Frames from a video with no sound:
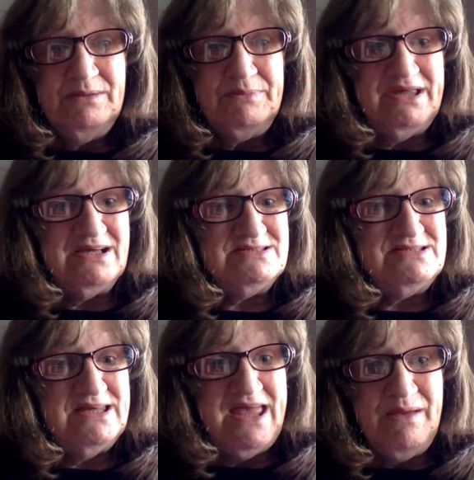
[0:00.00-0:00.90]
Because
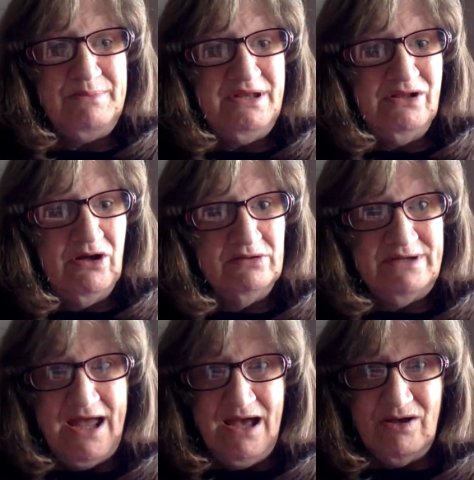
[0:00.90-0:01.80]
it can't be long
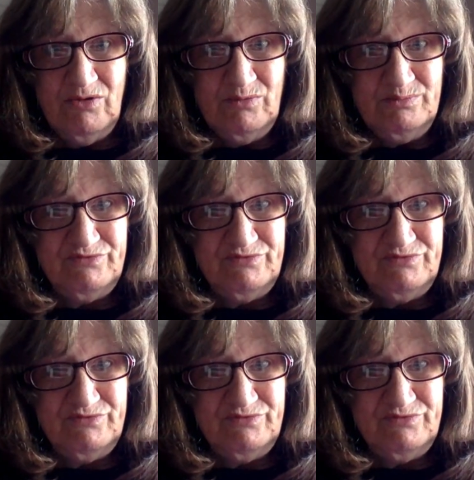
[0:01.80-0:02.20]
now